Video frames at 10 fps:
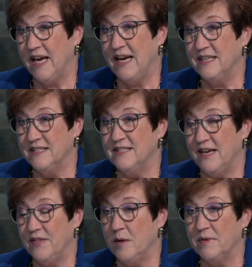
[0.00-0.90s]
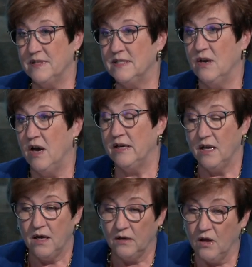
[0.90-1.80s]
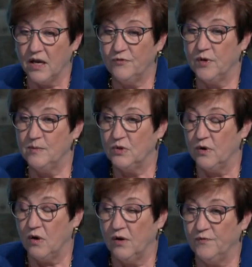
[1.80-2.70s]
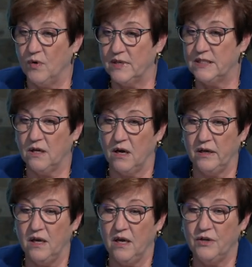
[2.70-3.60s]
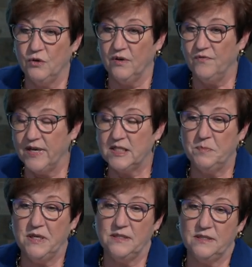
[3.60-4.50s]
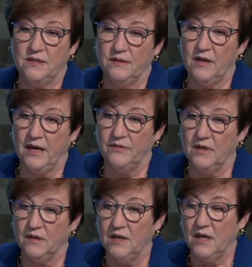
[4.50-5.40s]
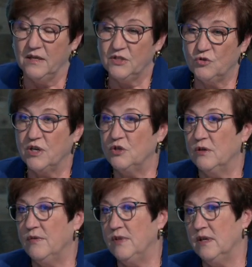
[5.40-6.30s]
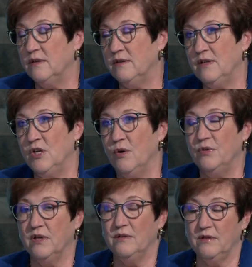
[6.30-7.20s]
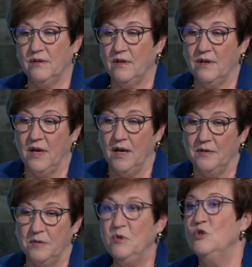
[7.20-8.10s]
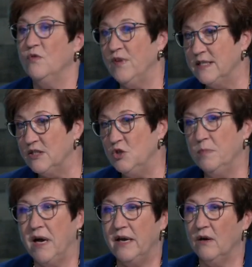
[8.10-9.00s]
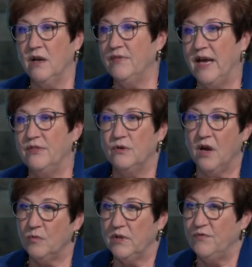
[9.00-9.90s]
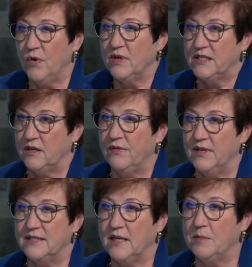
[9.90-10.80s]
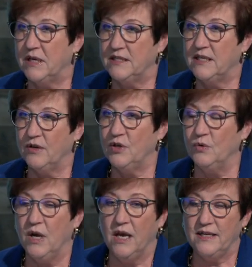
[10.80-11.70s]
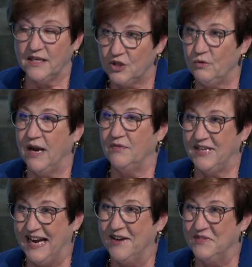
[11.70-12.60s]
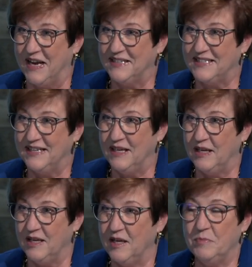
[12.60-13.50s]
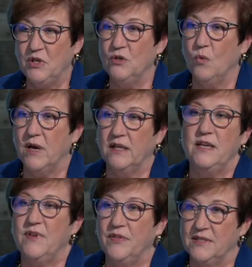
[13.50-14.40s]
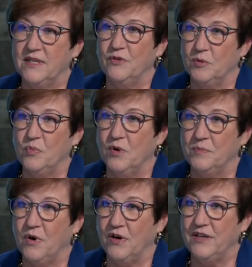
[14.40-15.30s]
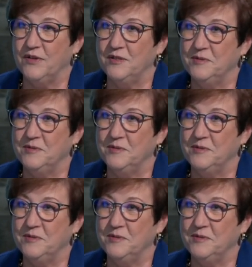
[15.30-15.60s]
I hate to say that, but it's not. A lot of firms are focused on your investments and the structure of the mutual funds that you buy and all of that. They're not really focused on this. And I'm going to tell you, yes, you have to have that, but you don't want to leave out this other important part either.